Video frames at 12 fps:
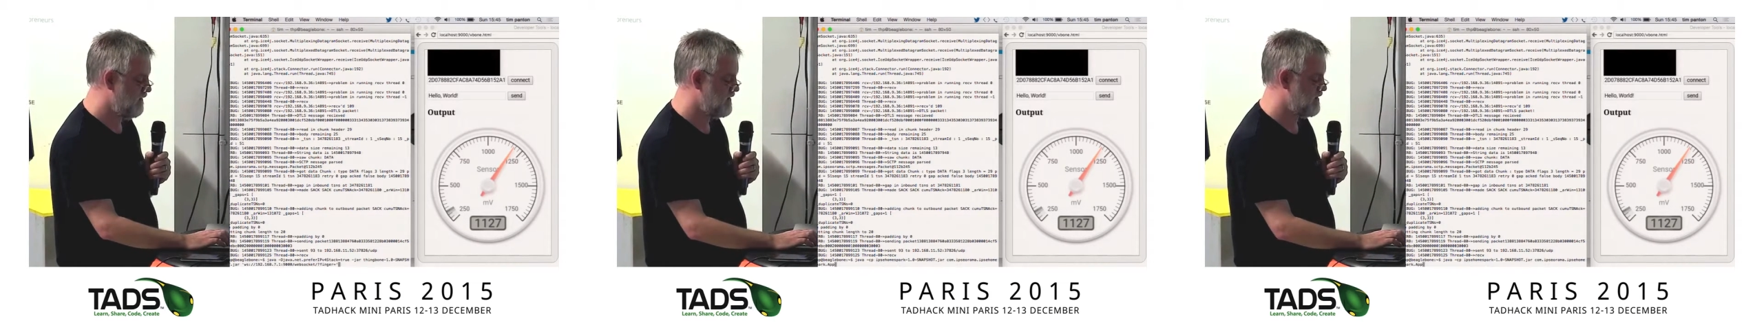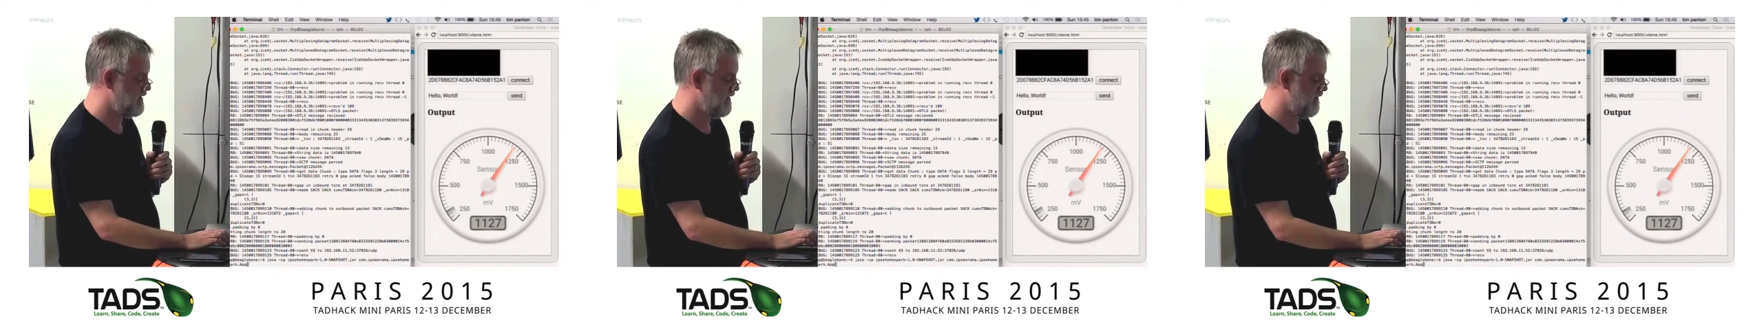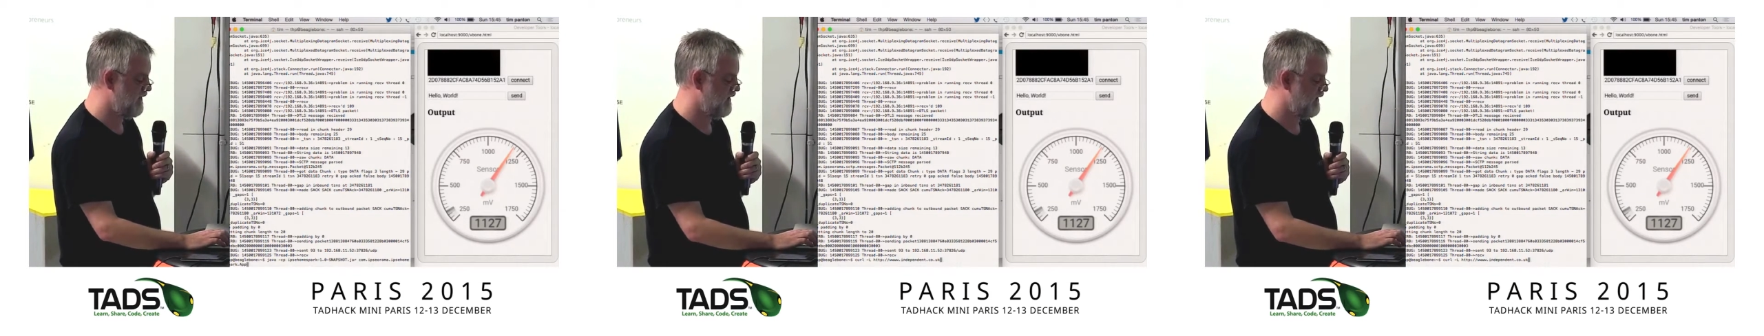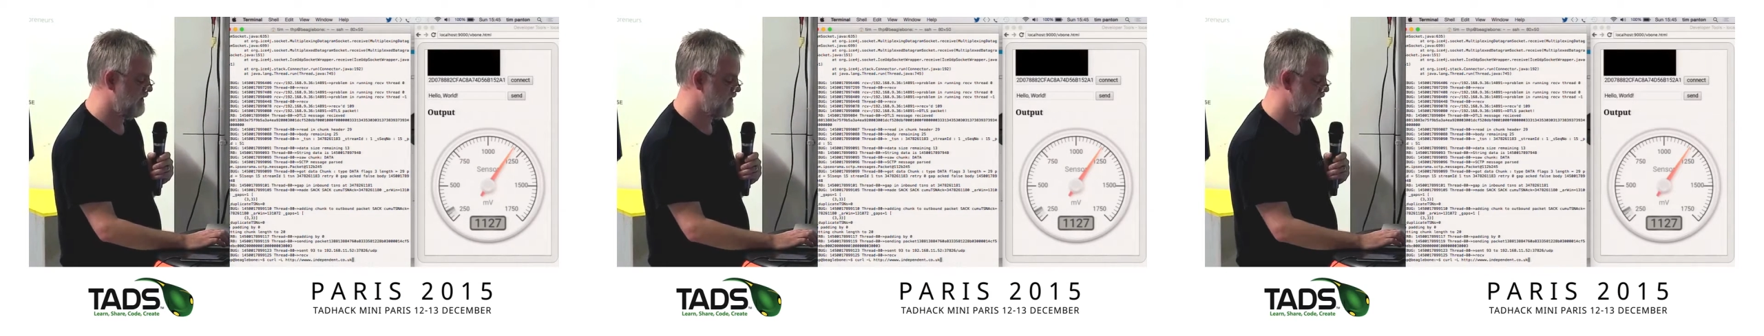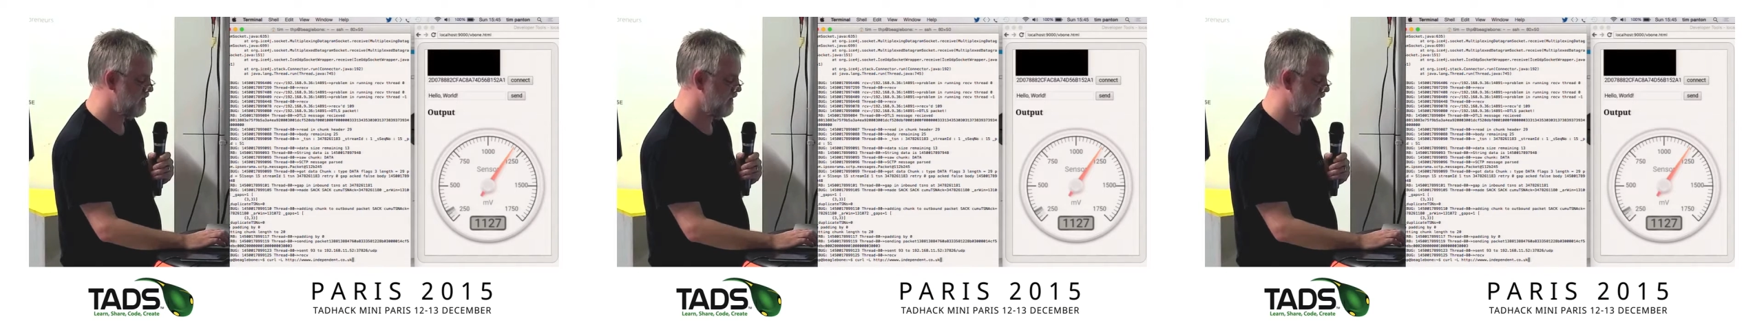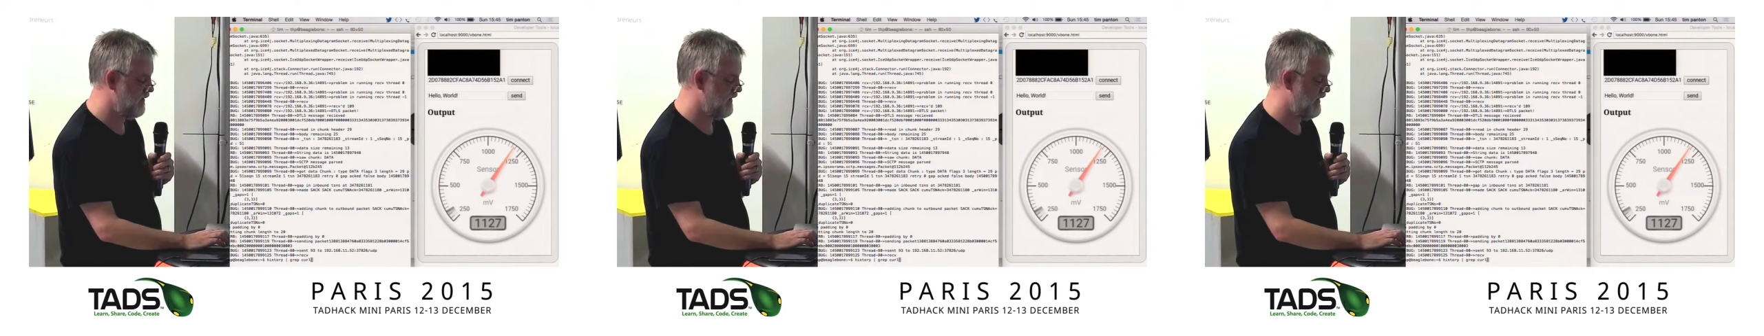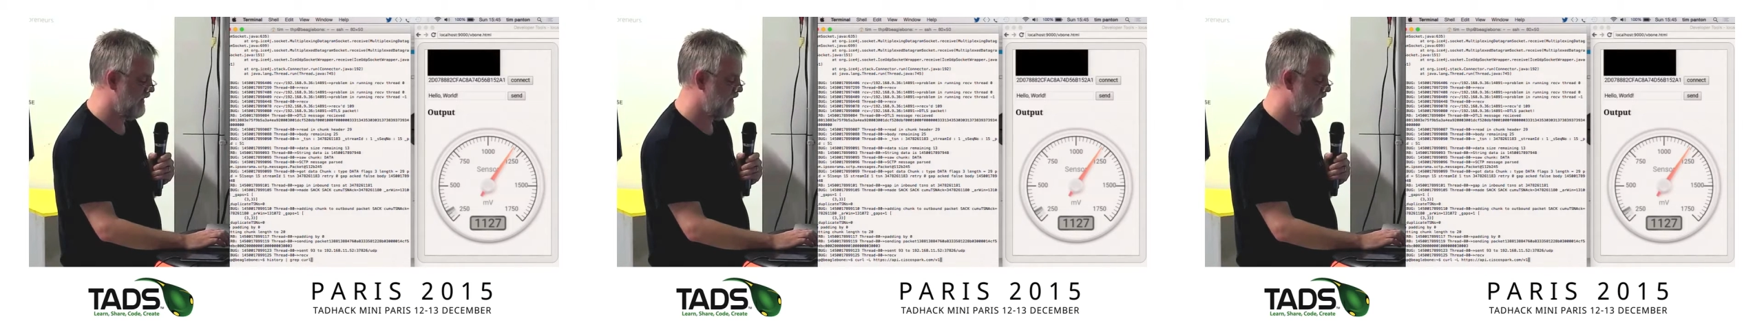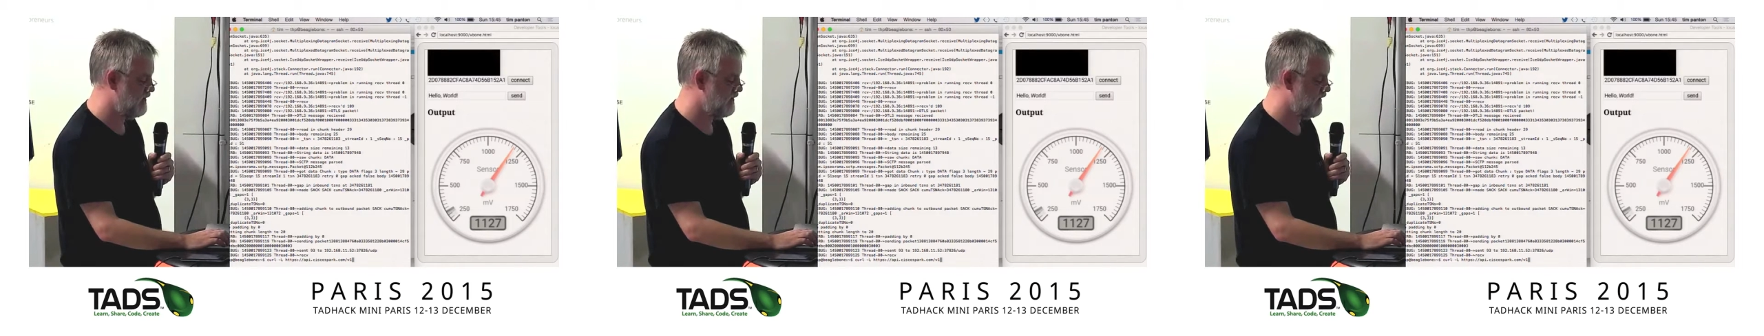certificate installed on here,
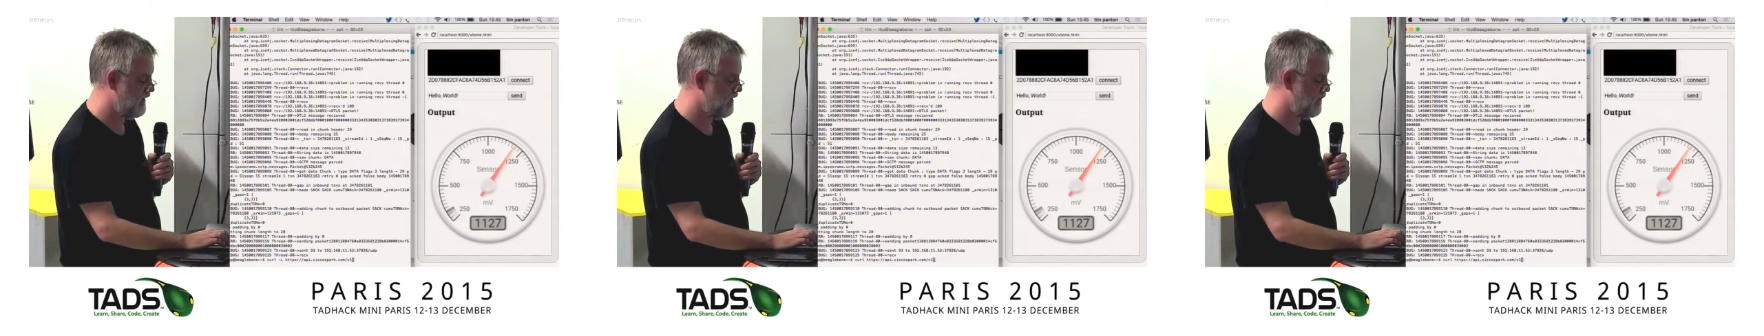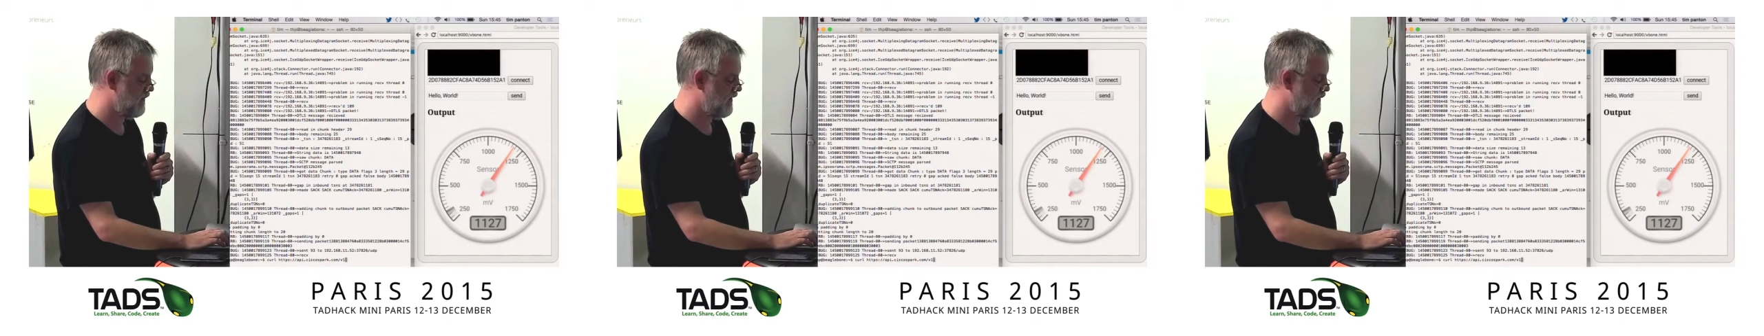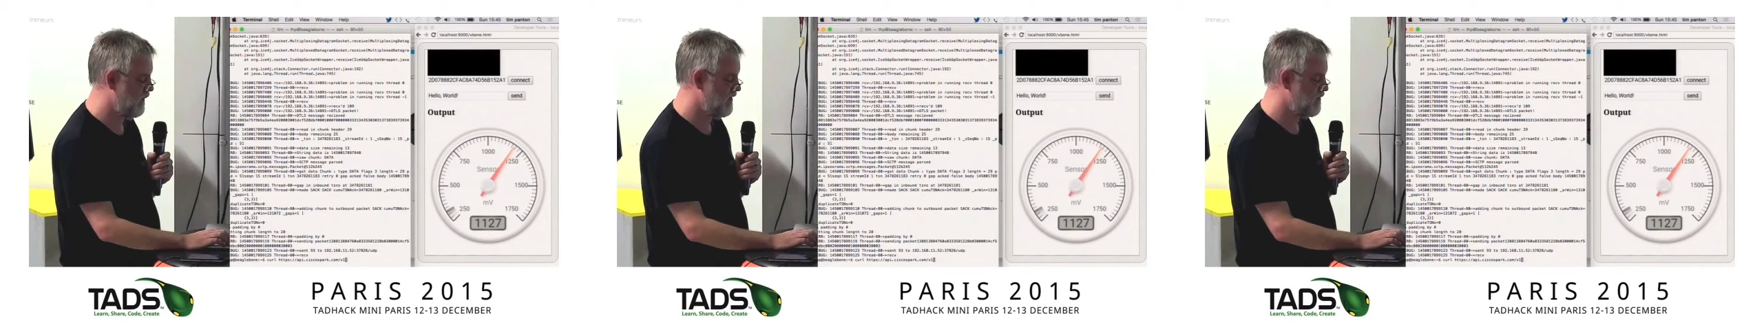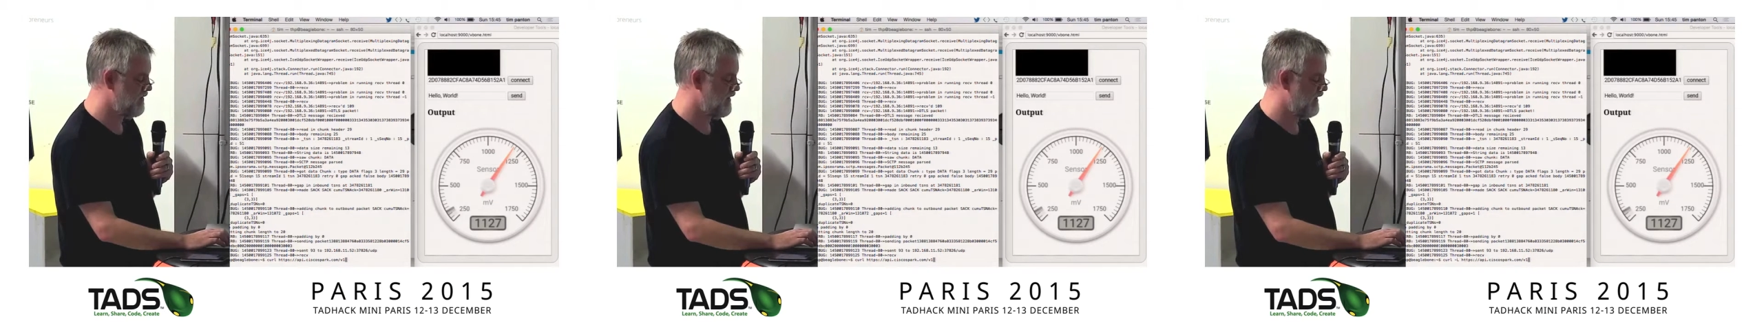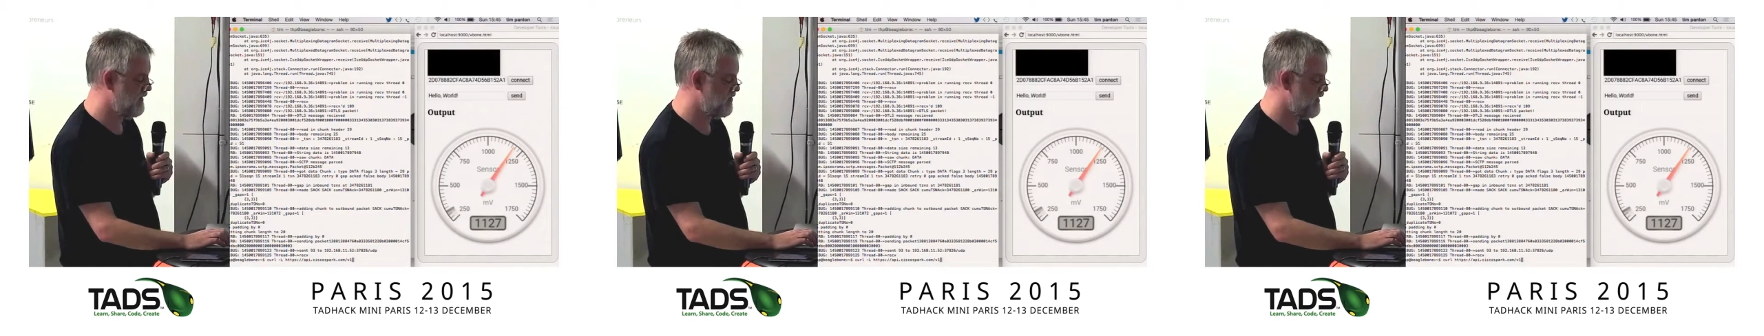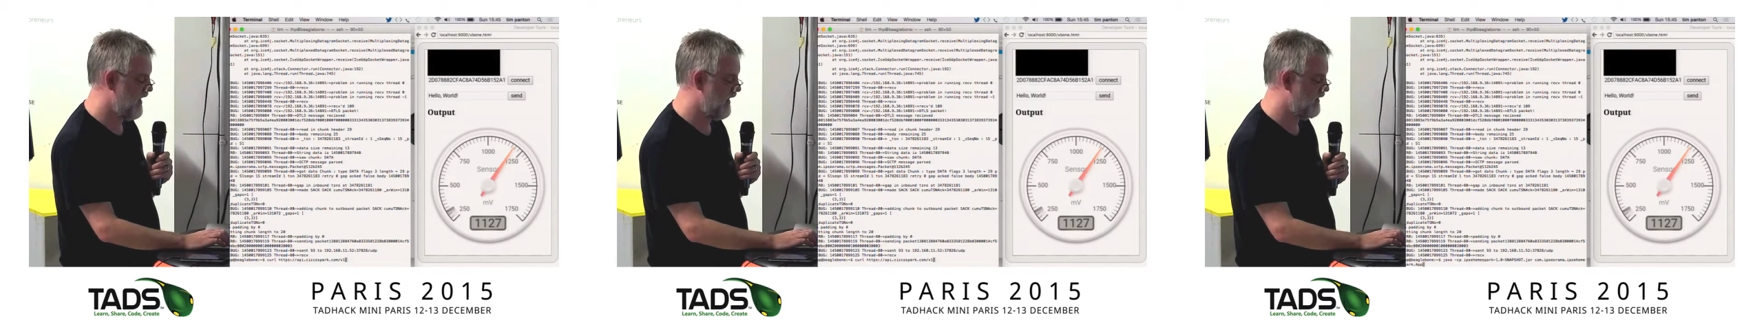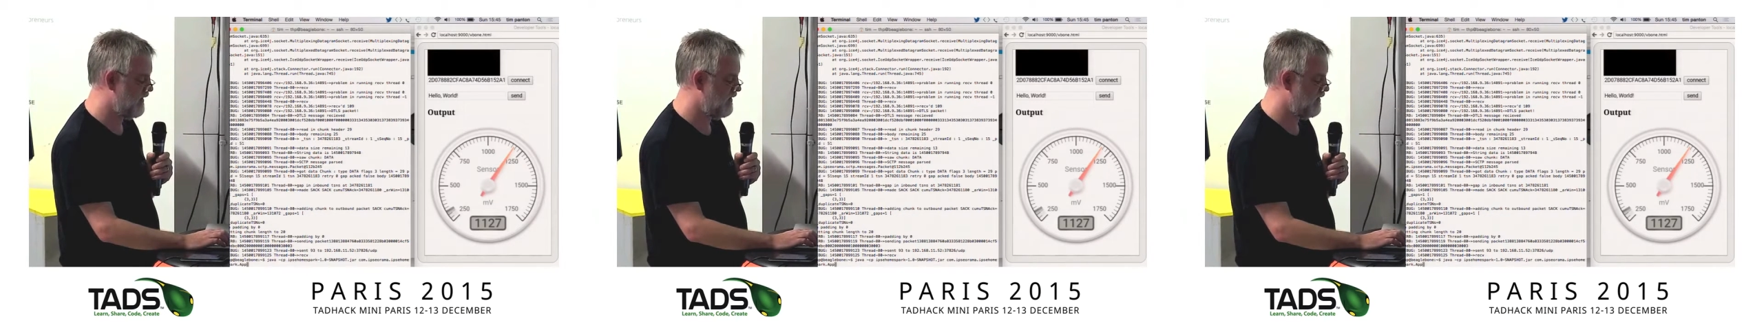which we then check.